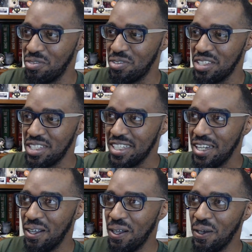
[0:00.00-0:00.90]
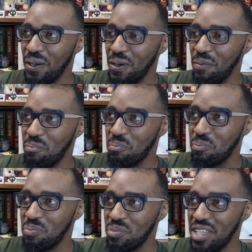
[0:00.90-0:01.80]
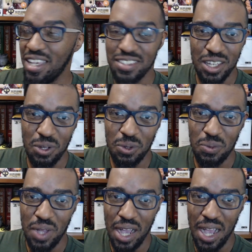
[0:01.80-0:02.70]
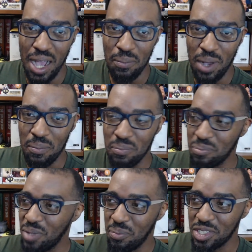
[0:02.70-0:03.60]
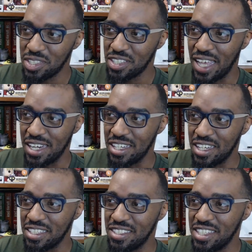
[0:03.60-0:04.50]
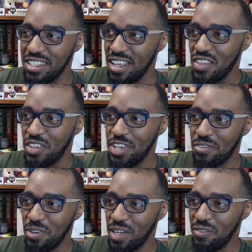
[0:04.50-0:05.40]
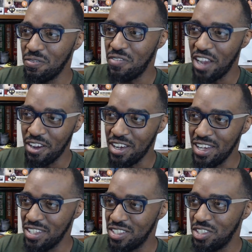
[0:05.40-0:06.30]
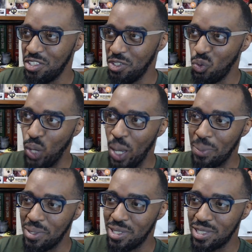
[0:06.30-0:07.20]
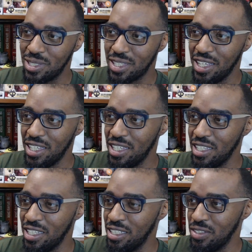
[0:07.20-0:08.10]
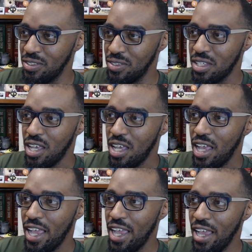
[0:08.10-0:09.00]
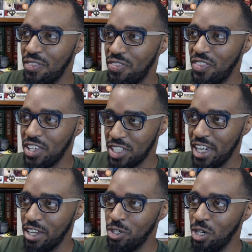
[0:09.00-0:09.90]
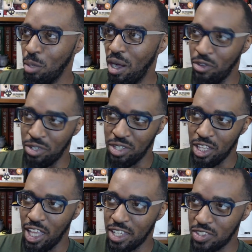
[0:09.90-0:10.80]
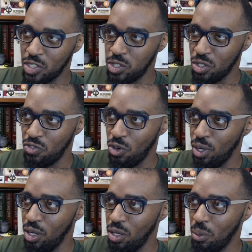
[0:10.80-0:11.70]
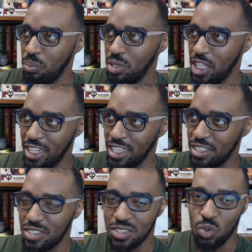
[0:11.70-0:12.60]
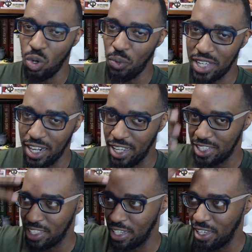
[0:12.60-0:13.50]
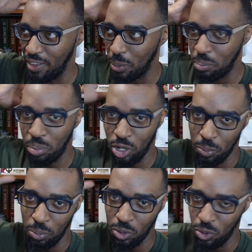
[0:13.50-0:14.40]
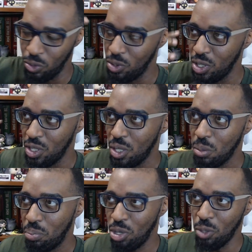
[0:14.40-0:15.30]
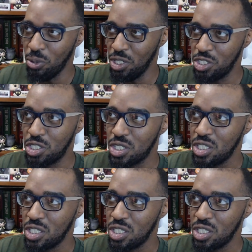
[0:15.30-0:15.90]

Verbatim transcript: Uh, yeah, so I'm I'm I'm just excited to see the different variants, you know, the weapon skins and things of that nature. Um, I really like this look for uh Lennox, the one we kind of like that kind of like purple, purplish